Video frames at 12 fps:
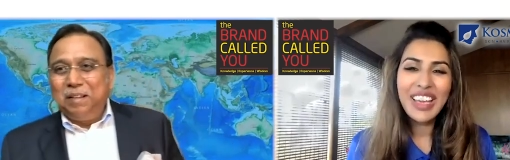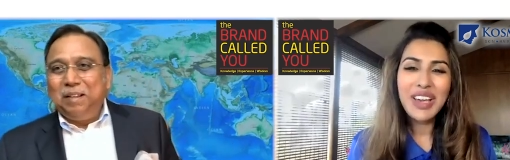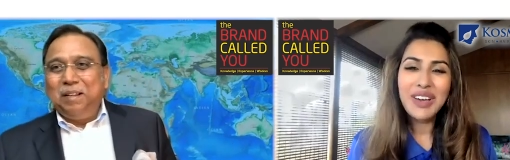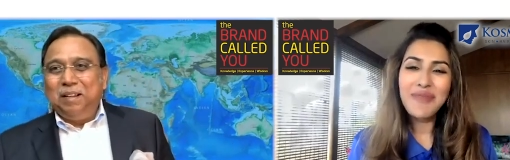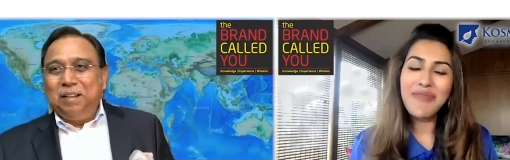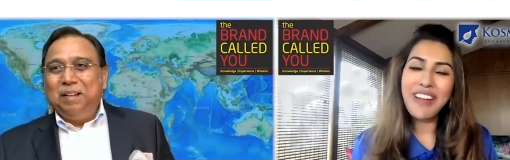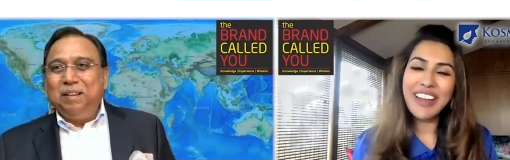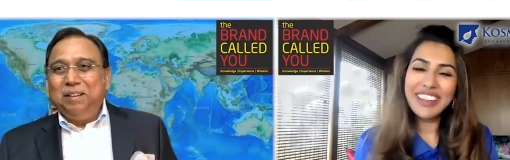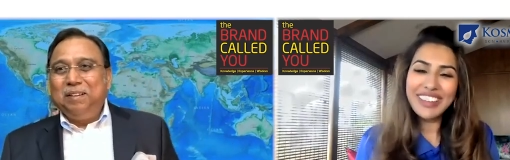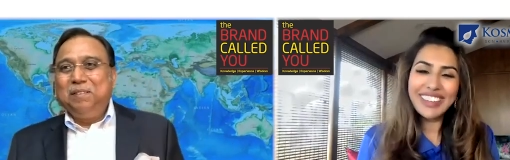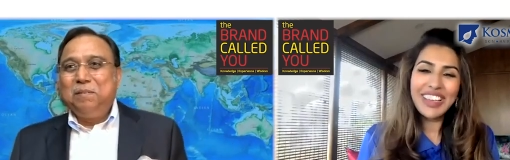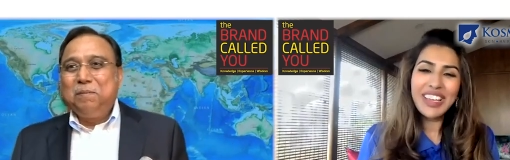Speaker 1: client.
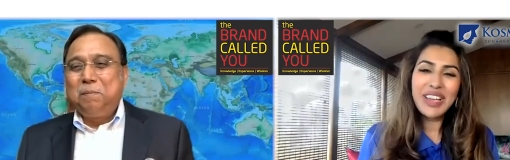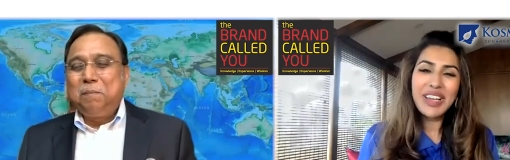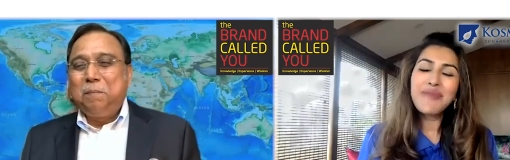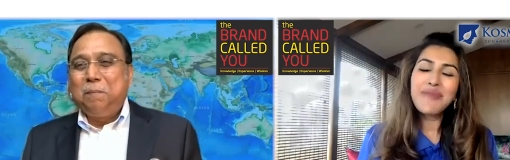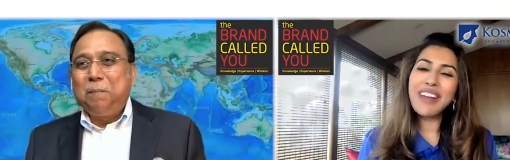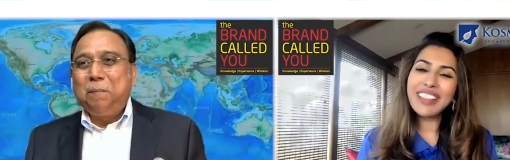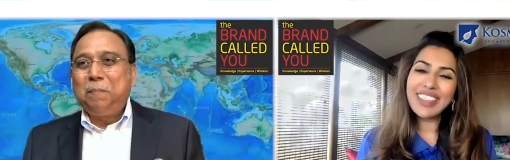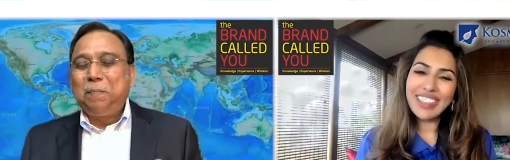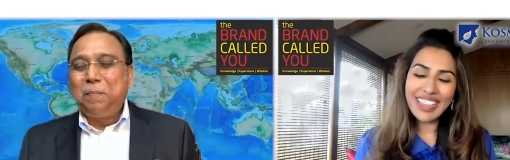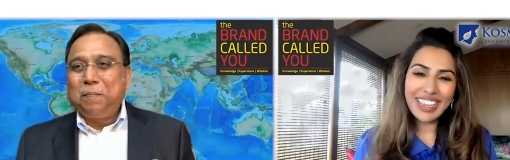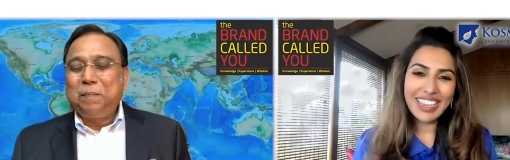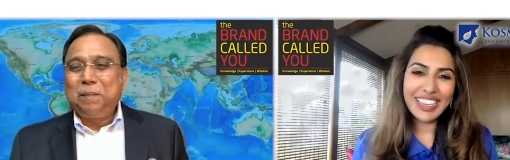but the
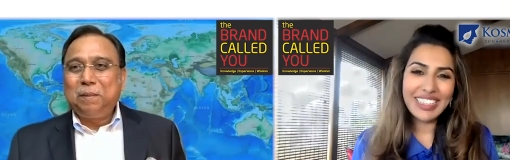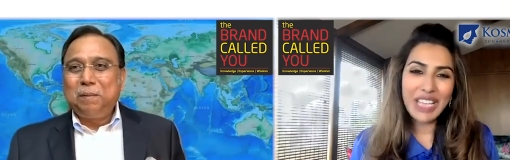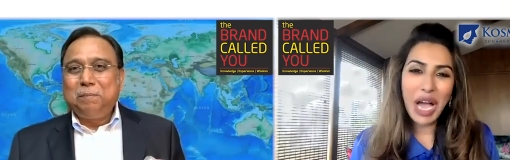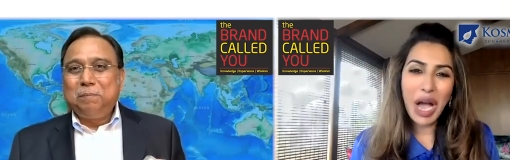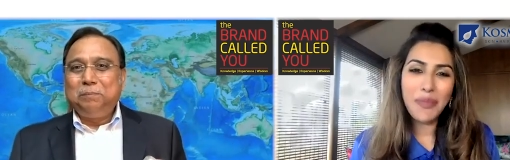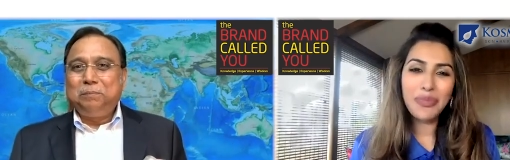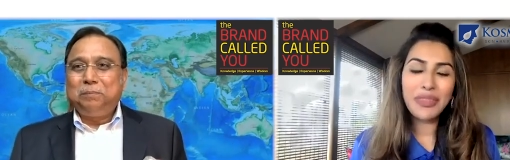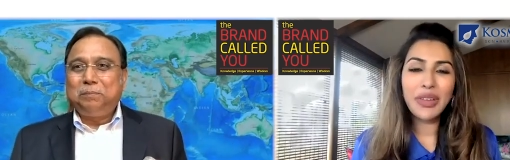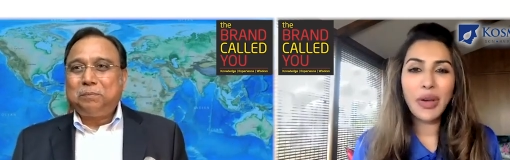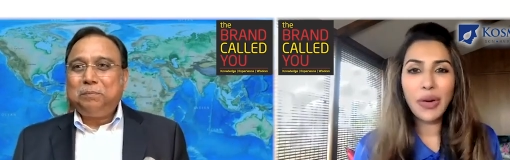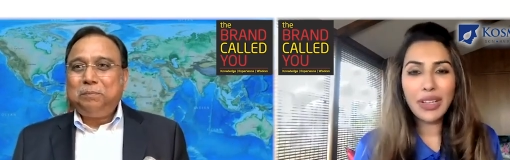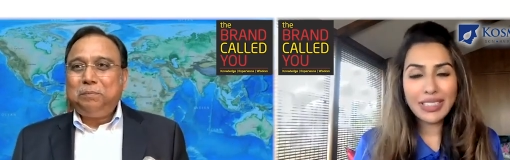thing is,
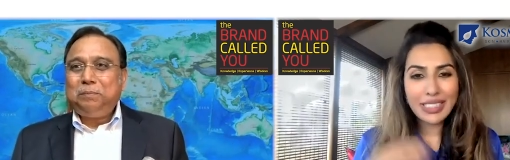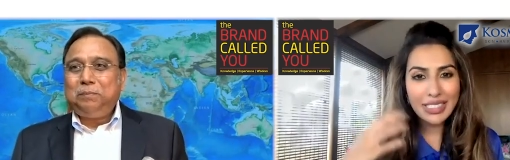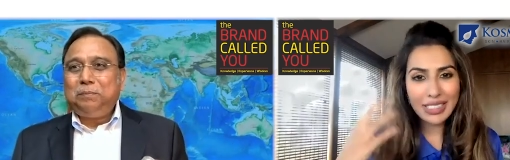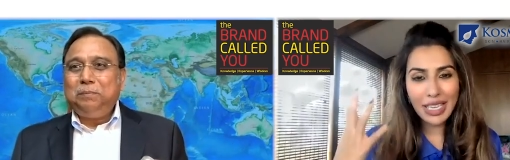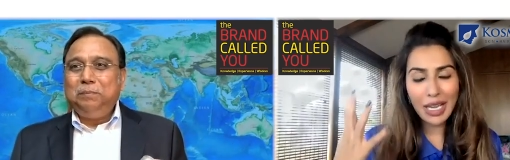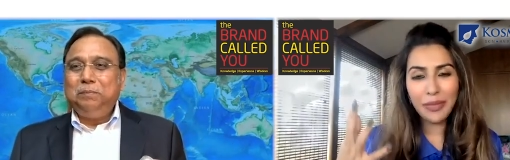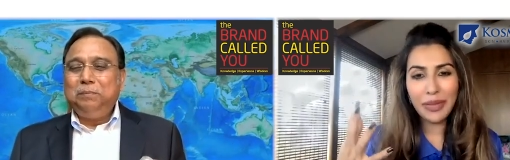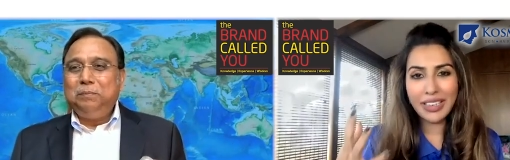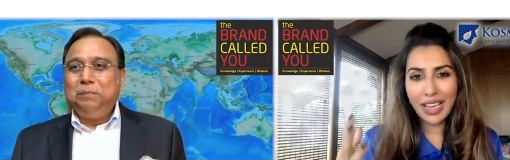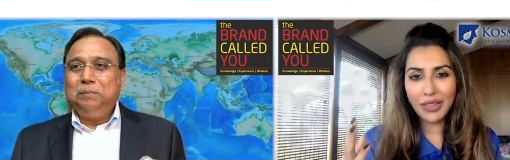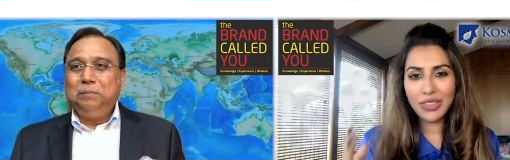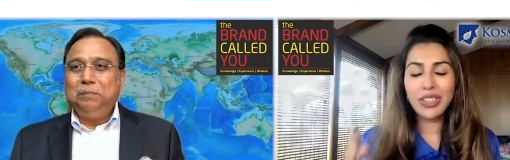just coming
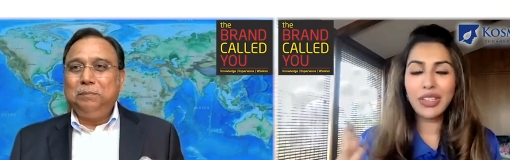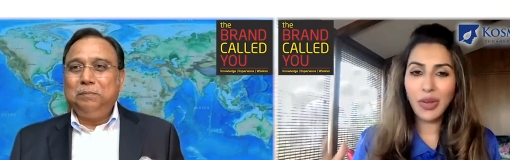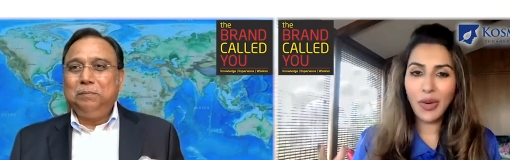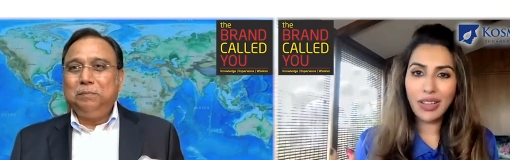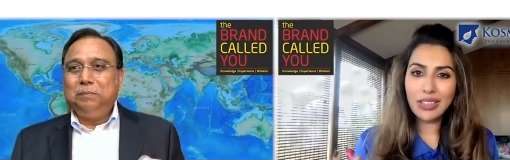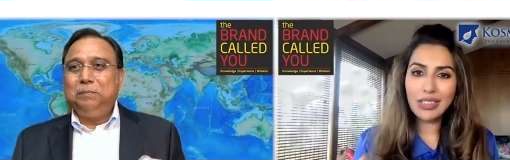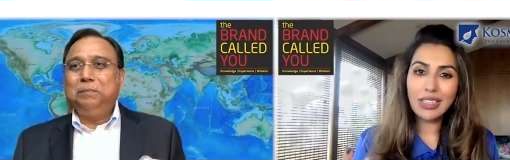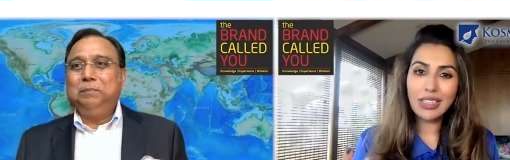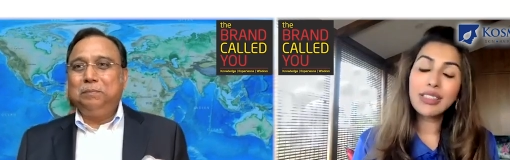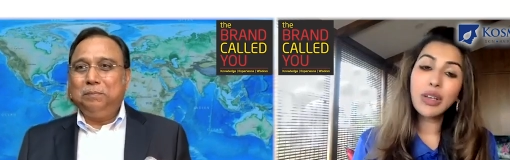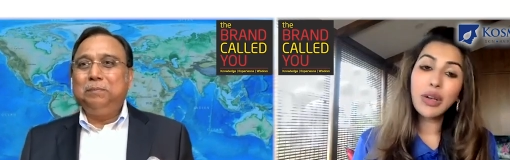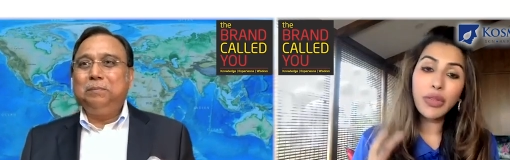down to the
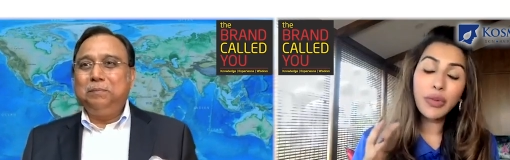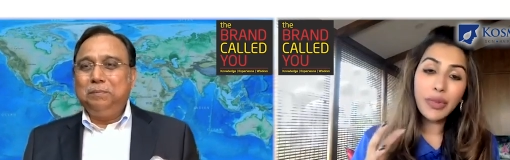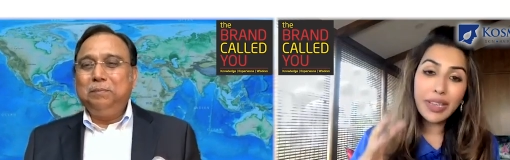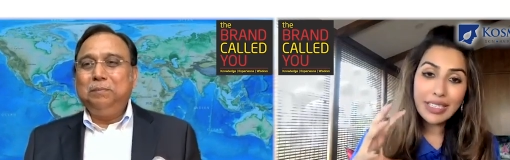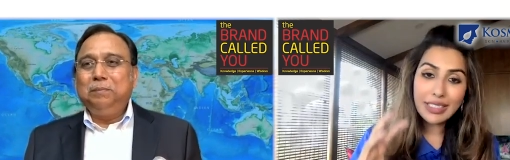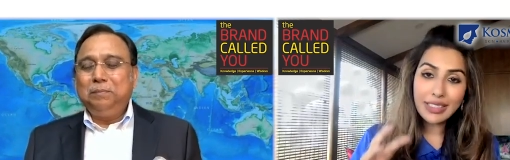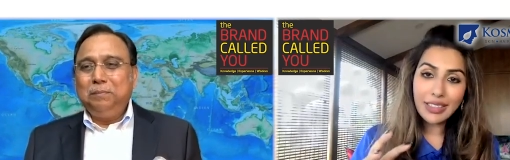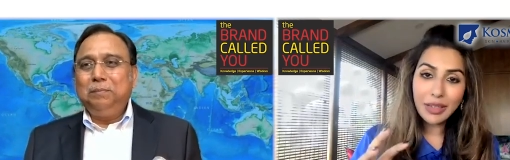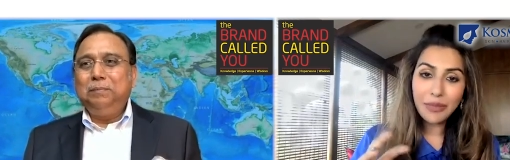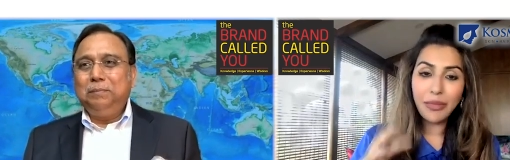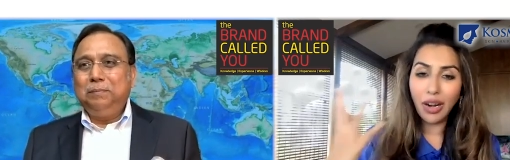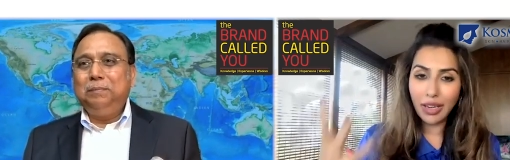nuances, the reason the
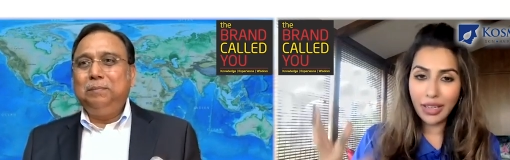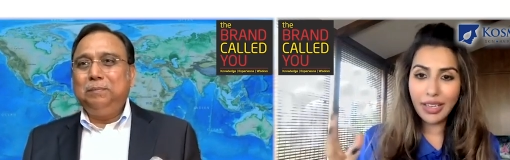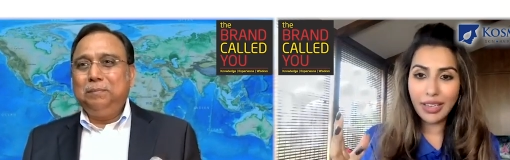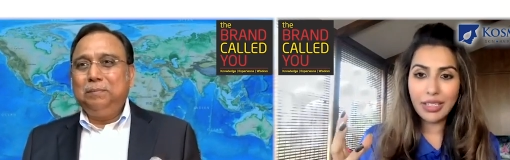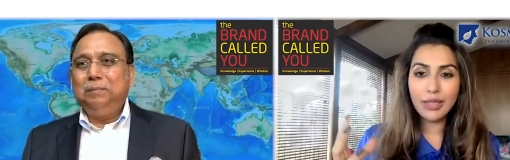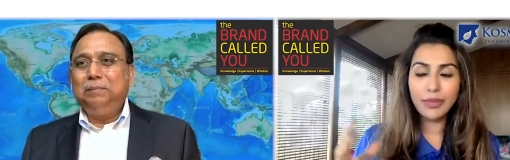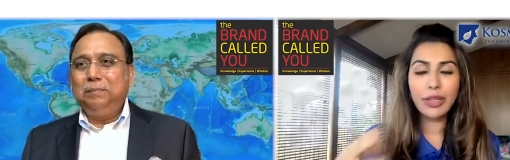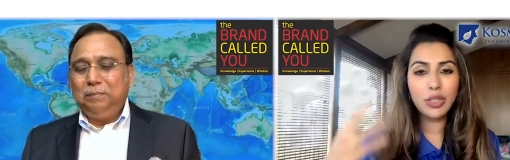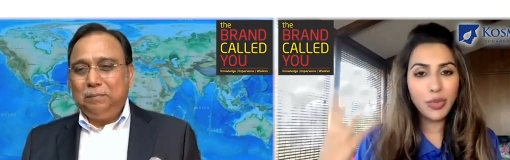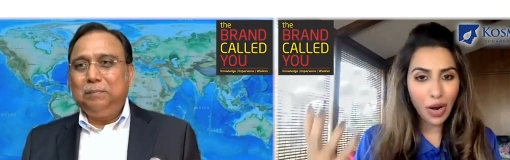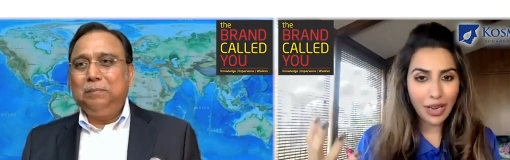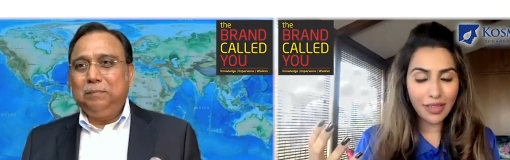market is much
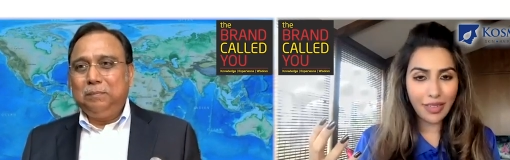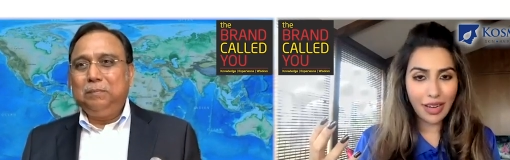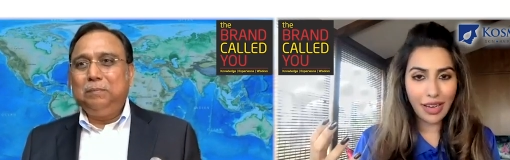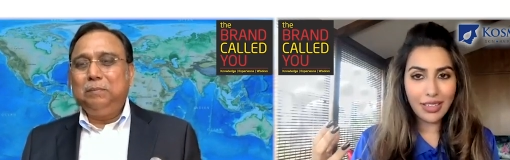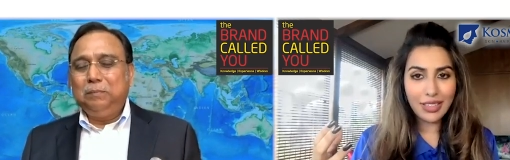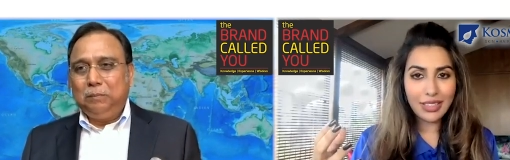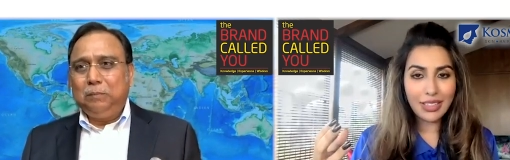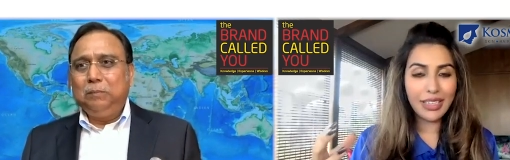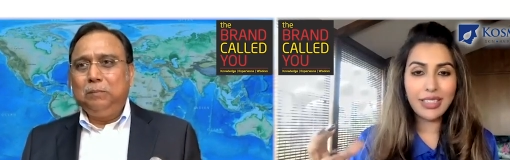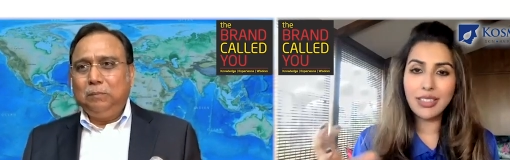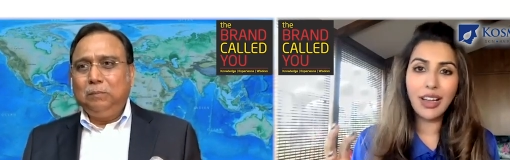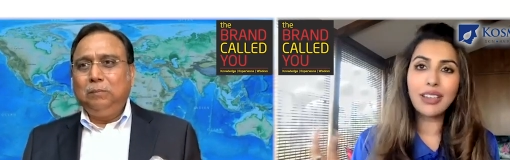more advanced
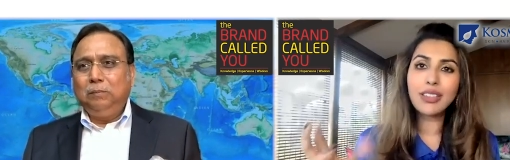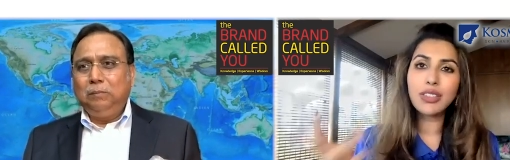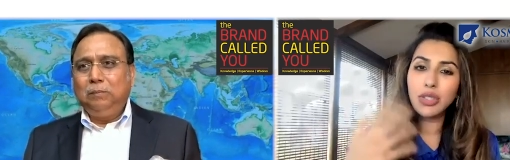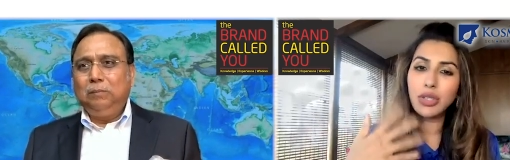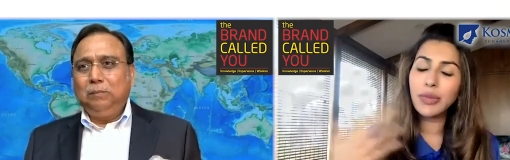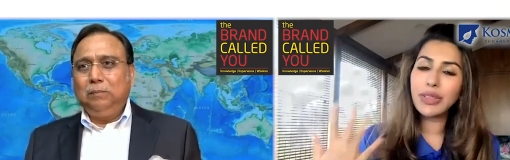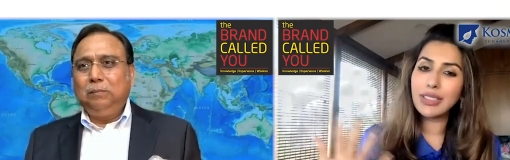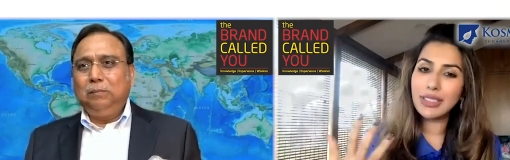is not to do with the